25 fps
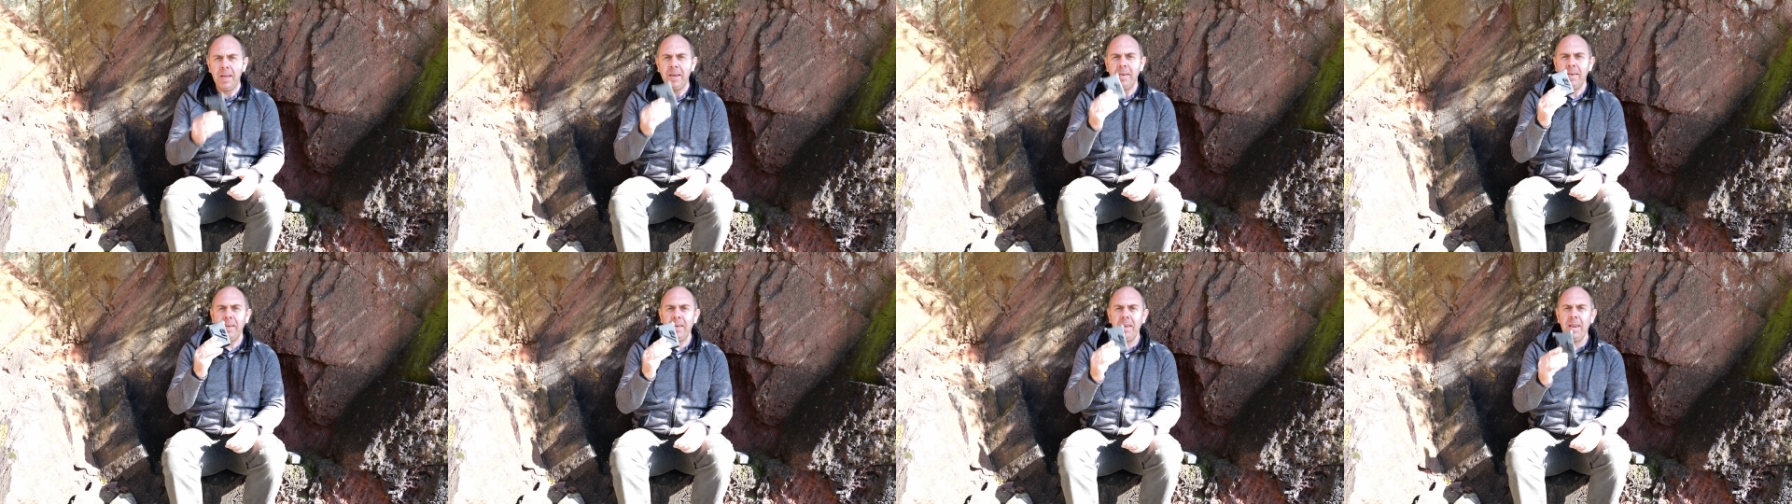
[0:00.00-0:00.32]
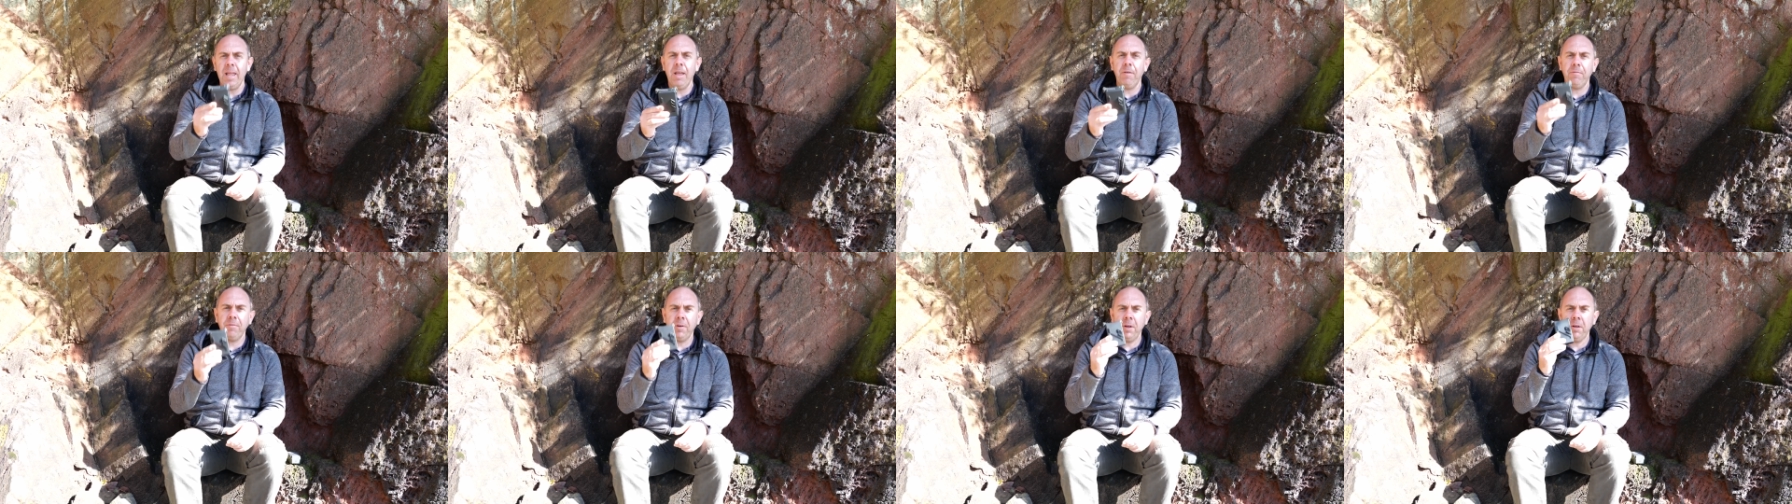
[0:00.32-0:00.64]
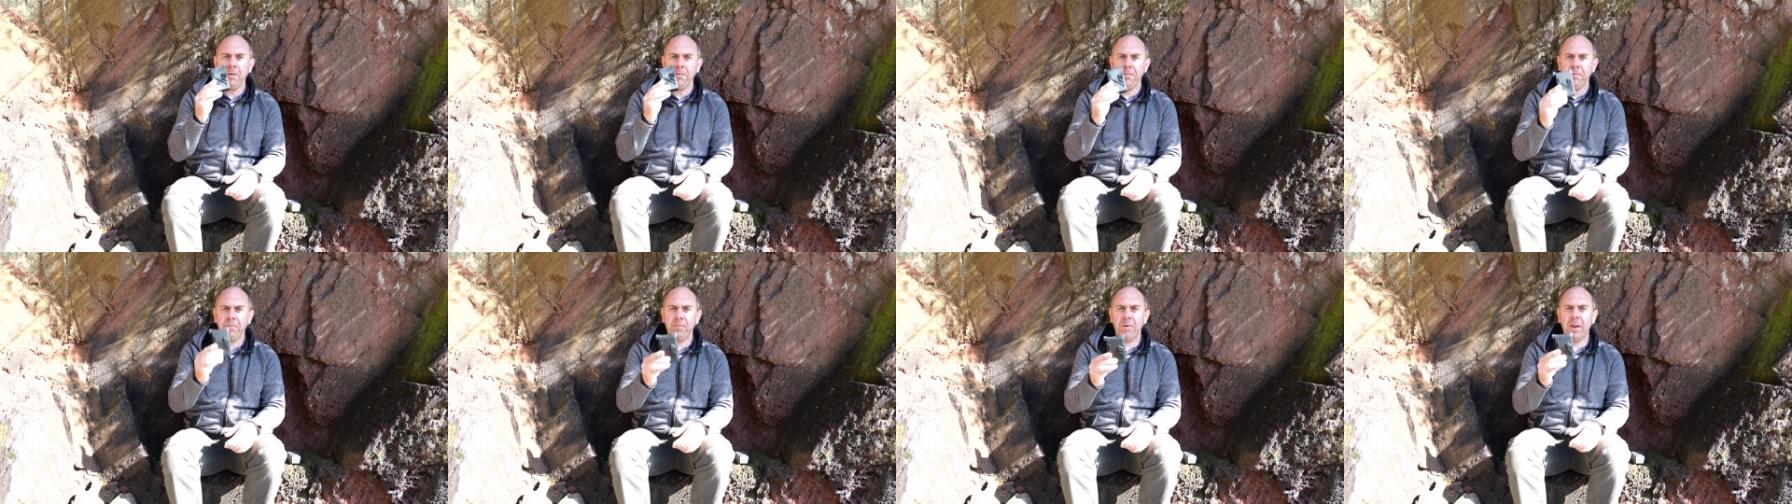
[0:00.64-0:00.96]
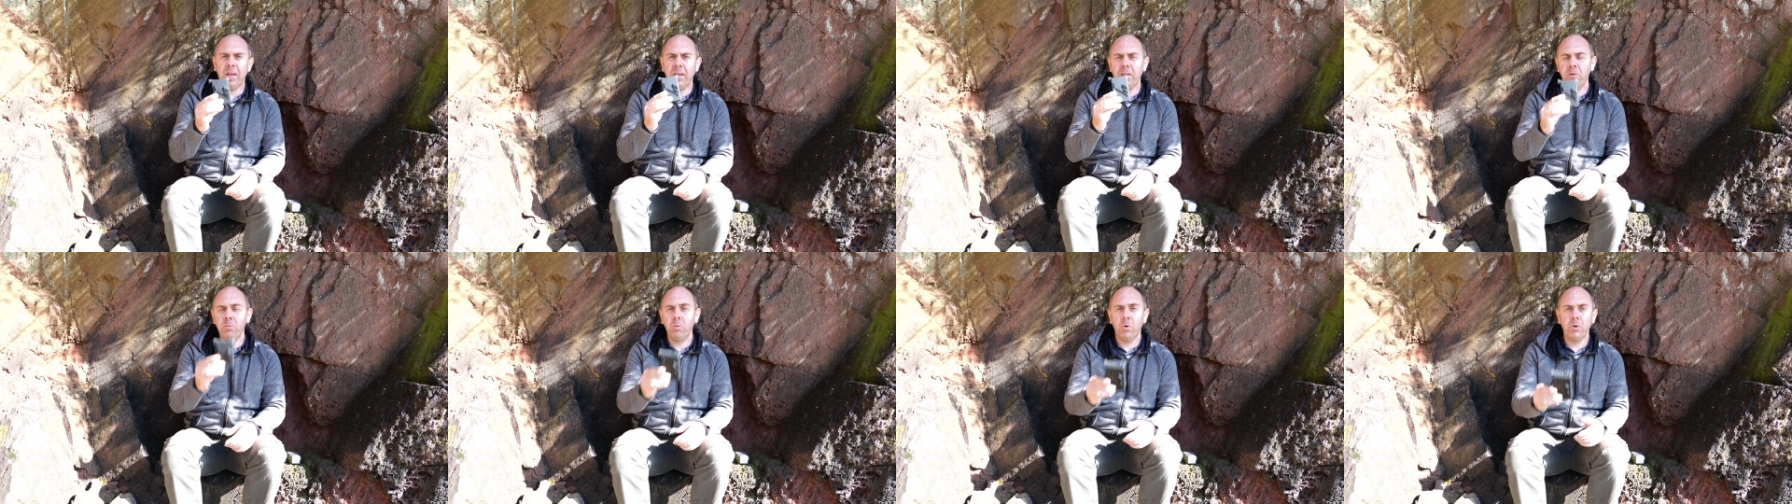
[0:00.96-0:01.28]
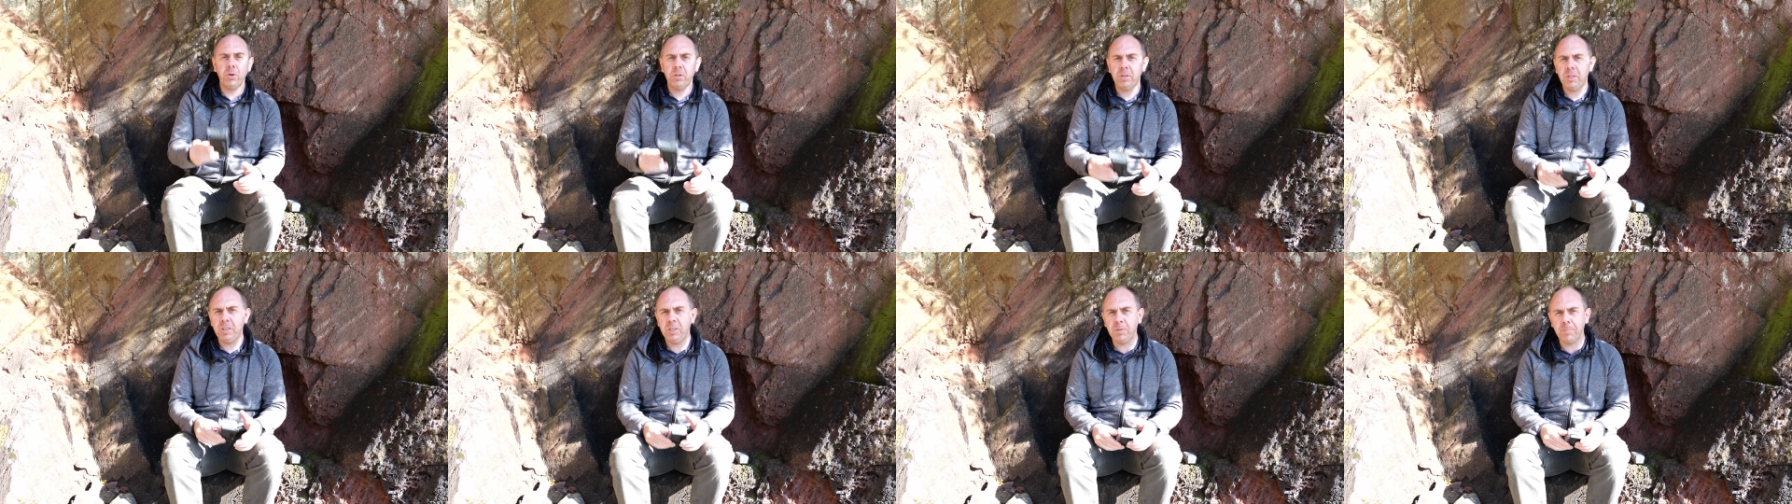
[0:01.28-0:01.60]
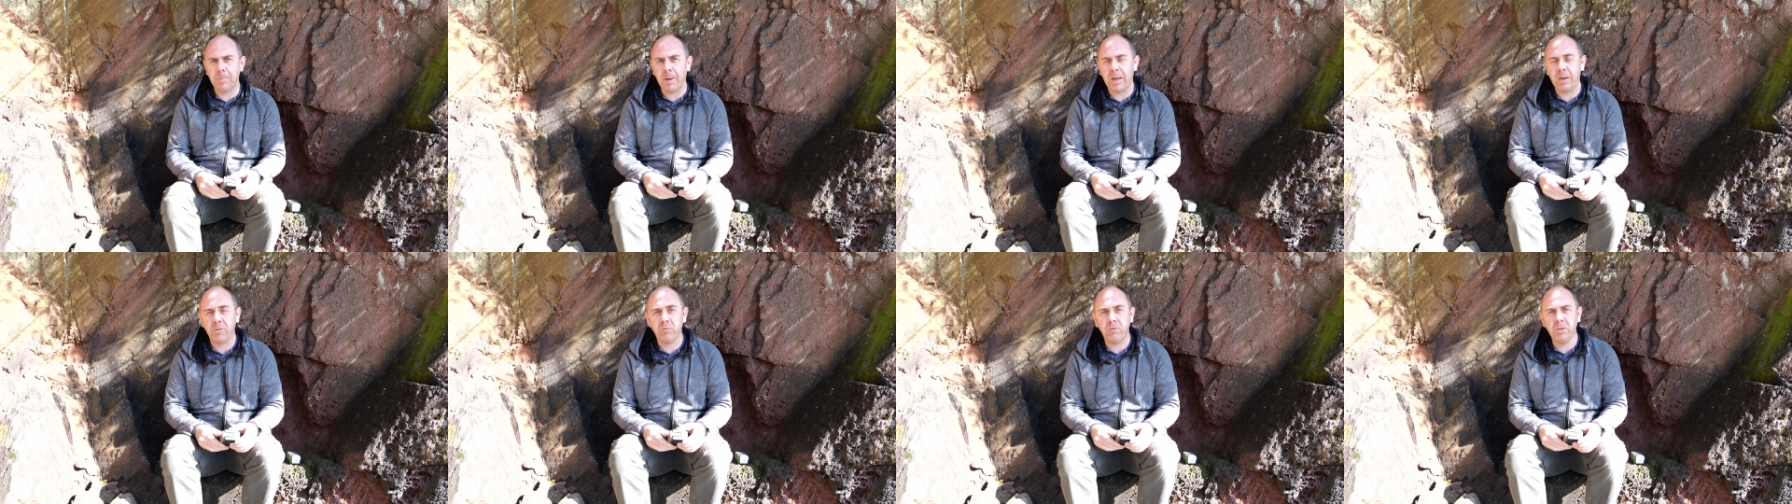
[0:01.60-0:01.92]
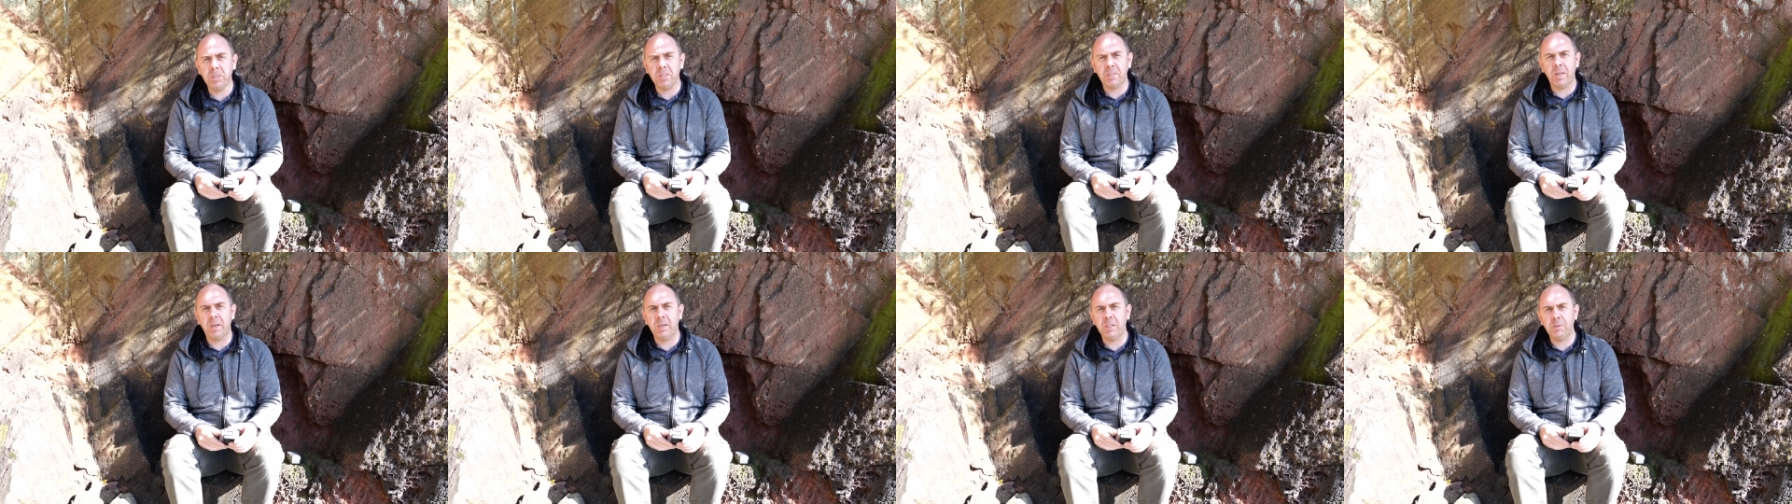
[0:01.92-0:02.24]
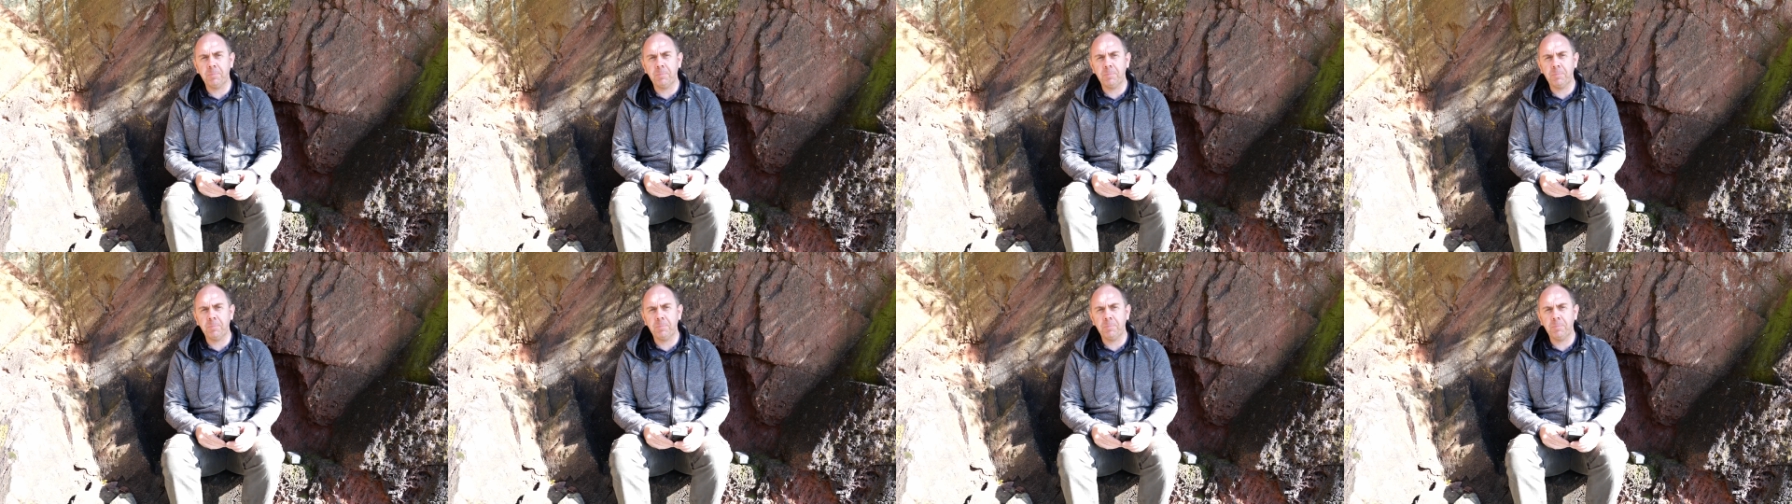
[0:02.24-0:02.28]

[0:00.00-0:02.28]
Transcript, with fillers: Never fly one of these batteries that